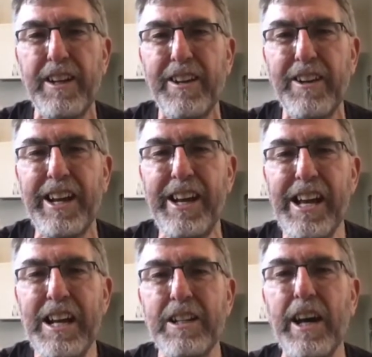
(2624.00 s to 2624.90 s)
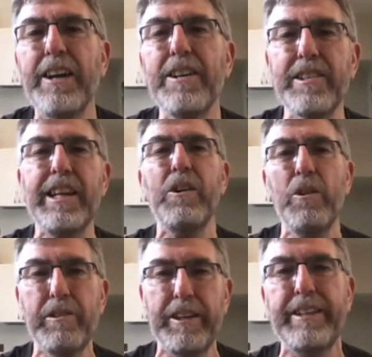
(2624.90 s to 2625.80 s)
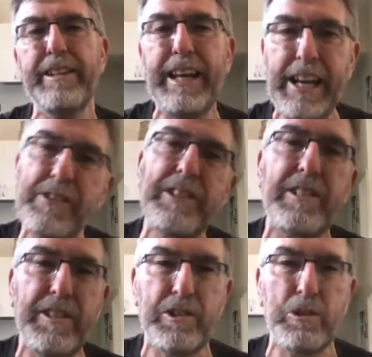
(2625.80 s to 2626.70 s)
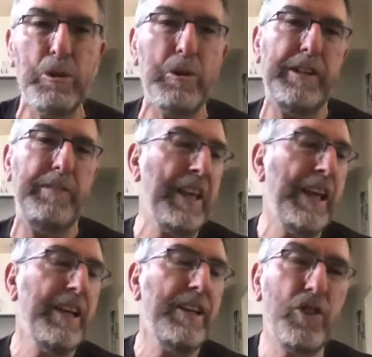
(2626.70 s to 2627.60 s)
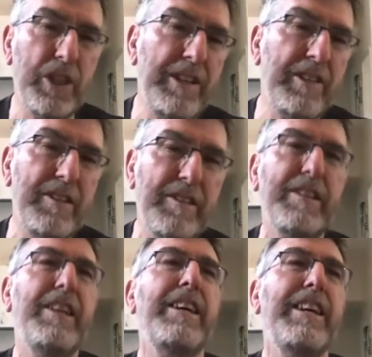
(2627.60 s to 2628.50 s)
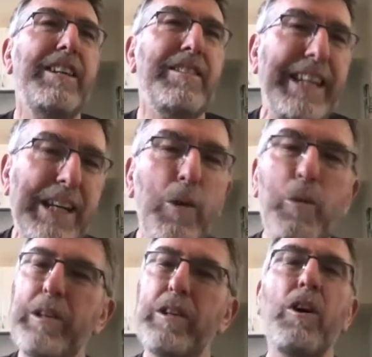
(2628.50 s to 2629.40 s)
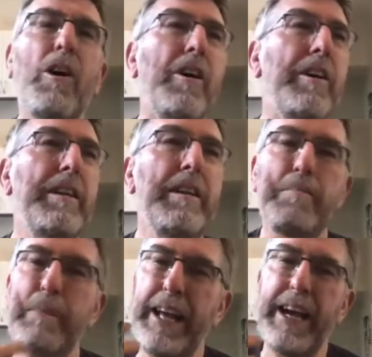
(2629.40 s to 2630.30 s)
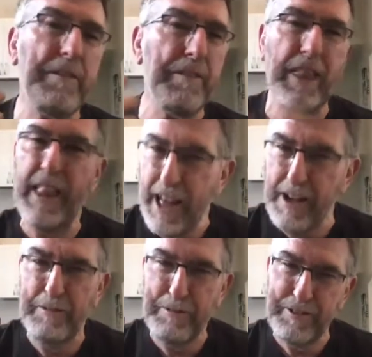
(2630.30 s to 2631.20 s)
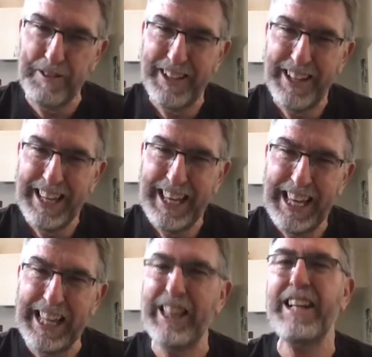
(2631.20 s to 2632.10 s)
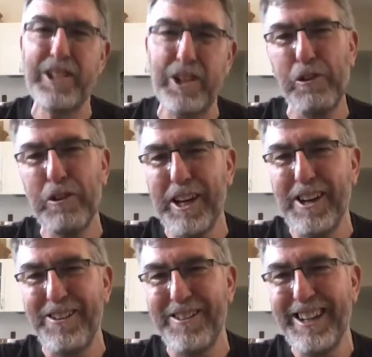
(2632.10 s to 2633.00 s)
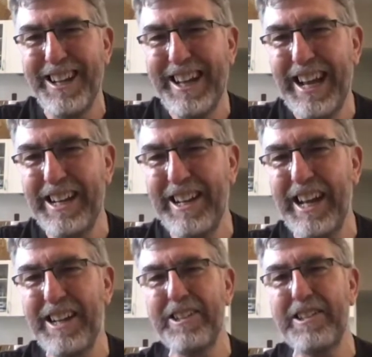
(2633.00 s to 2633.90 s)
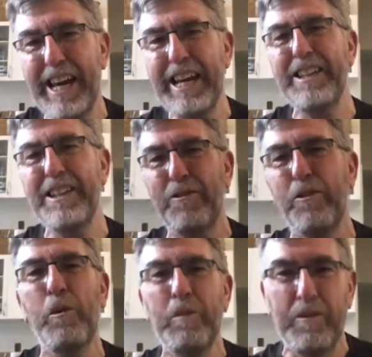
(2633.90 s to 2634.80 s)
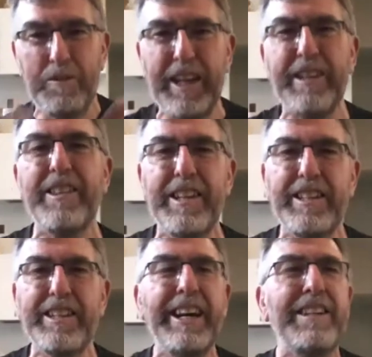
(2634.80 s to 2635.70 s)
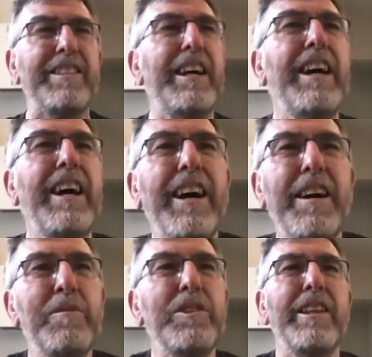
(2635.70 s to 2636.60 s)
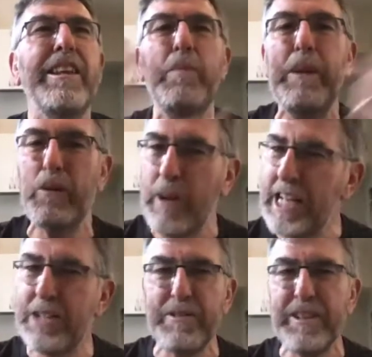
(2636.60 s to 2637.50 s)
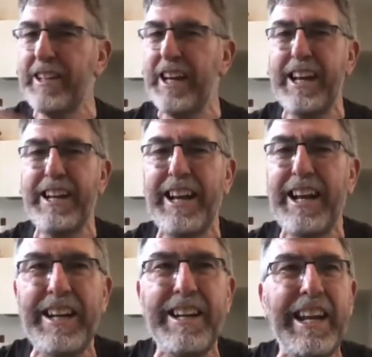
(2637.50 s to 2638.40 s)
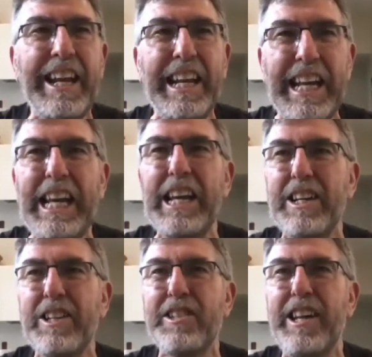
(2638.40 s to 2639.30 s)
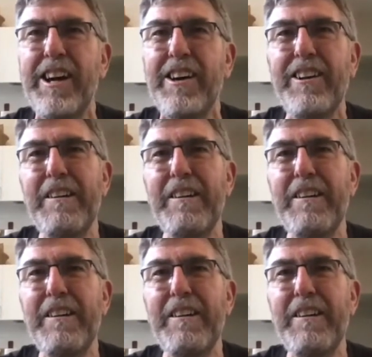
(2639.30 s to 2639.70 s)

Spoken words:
Okay? To understand all things, here is the story. Jesus is equal with God, but out of love, he lets it all go. And taking the form of death that he takes so that he'll be raised from the dead, and he is now